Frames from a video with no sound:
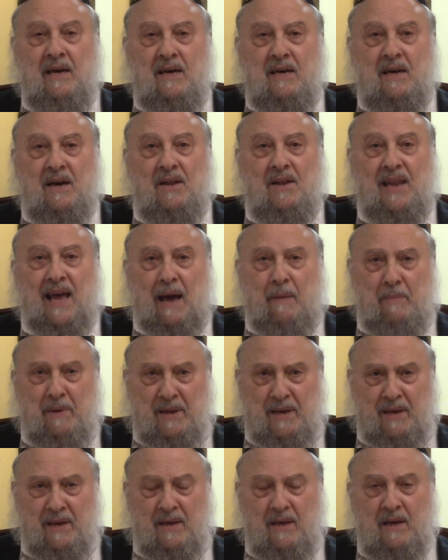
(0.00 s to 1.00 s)

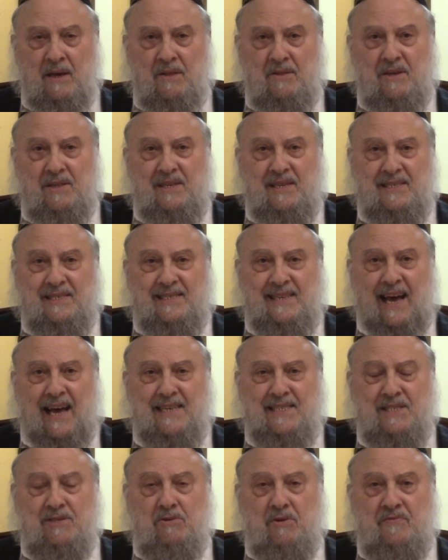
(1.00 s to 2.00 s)
calamity, the
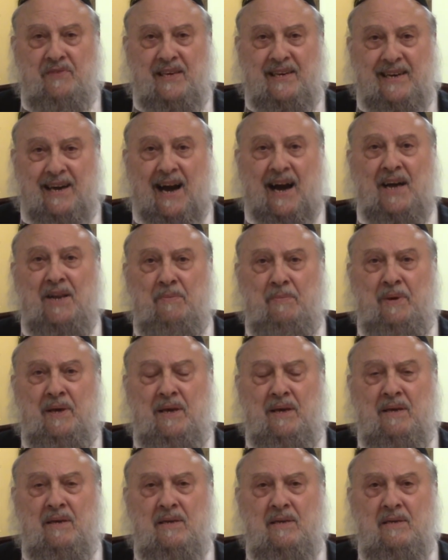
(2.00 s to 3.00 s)
disaster of the economy